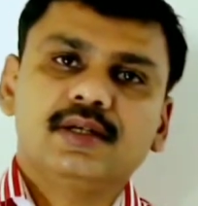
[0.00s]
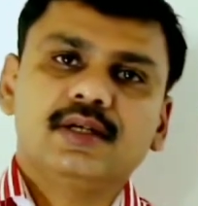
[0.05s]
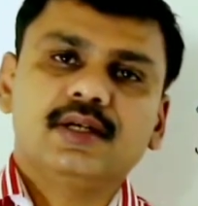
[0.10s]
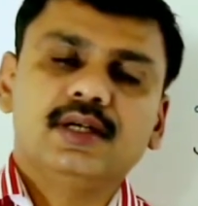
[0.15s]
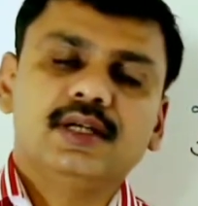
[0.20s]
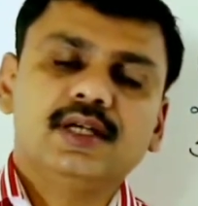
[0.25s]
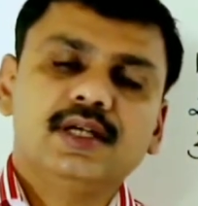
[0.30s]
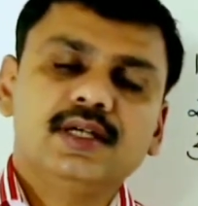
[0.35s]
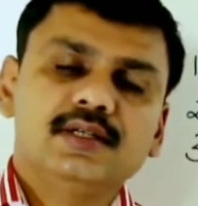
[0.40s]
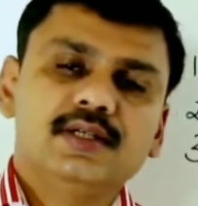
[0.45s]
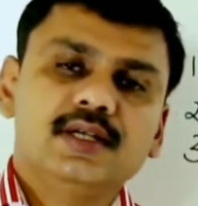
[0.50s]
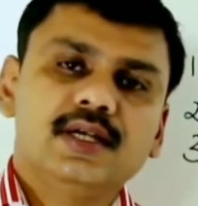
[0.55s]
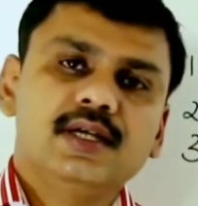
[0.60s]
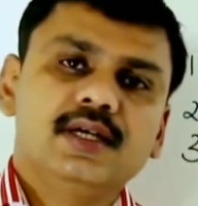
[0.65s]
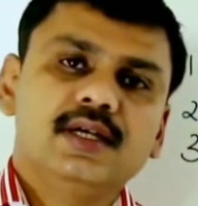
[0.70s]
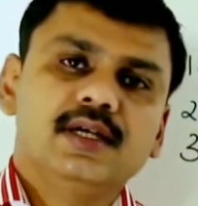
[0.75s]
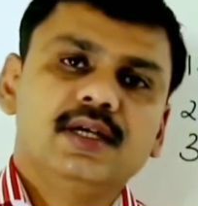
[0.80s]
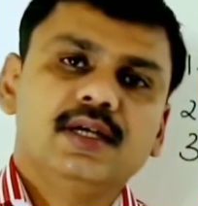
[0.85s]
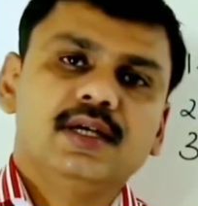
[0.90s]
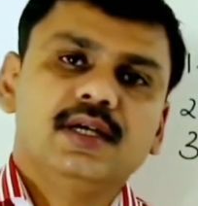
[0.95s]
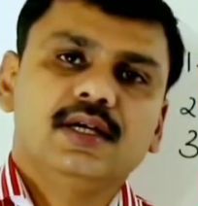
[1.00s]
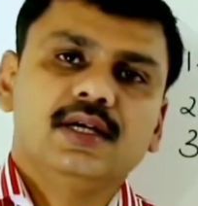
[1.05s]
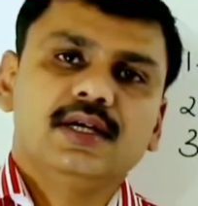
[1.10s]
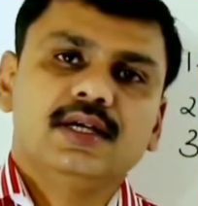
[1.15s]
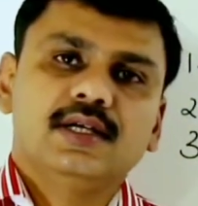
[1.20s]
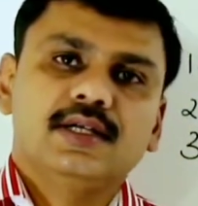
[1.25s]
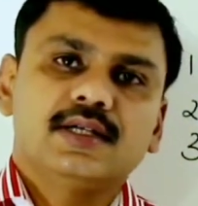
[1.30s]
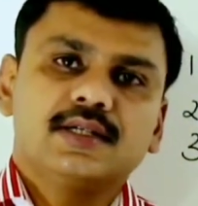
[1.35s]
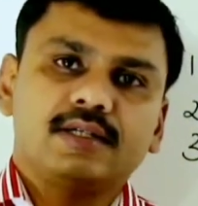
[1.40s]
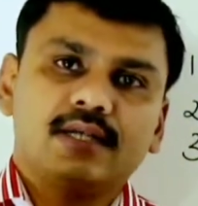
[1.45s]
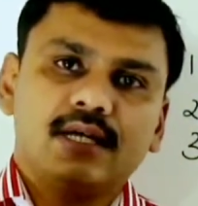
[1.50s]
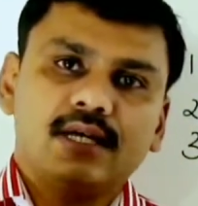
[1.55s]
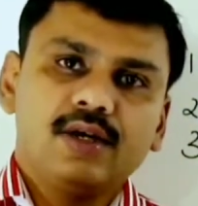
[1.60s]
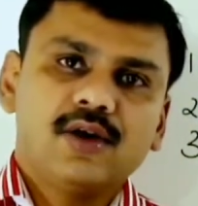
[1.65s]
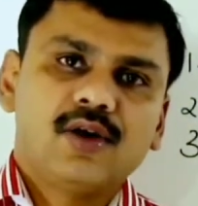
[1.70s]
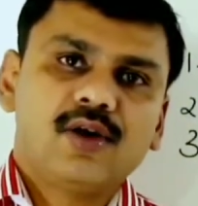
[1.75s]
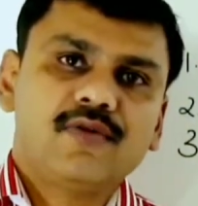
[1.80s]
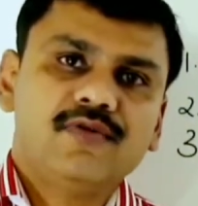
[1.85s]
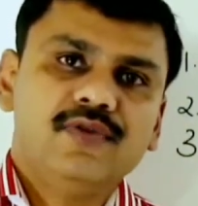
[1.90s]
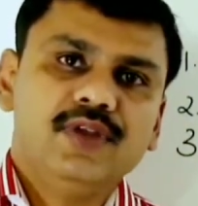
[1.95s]
it is the
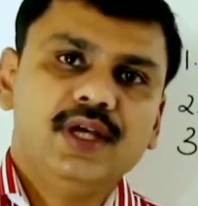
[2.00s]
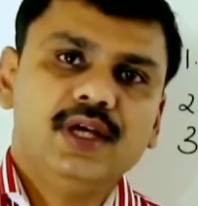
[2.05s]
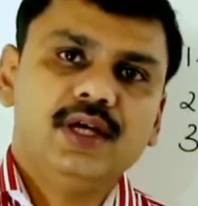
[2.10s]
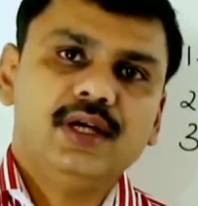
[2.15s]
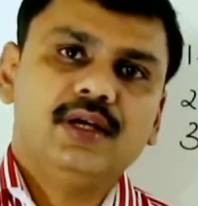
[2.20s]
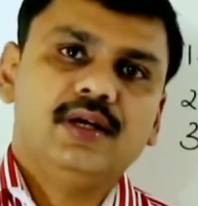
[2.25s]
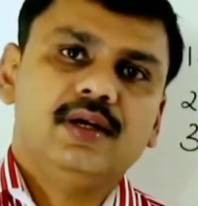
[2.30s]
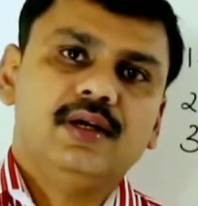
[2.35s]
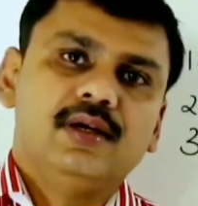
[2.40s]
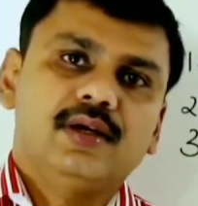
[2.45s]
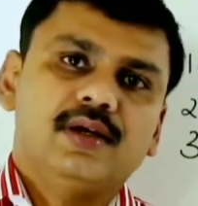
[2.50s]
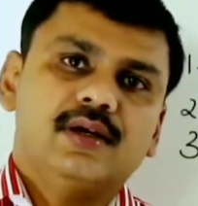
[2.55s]
center of the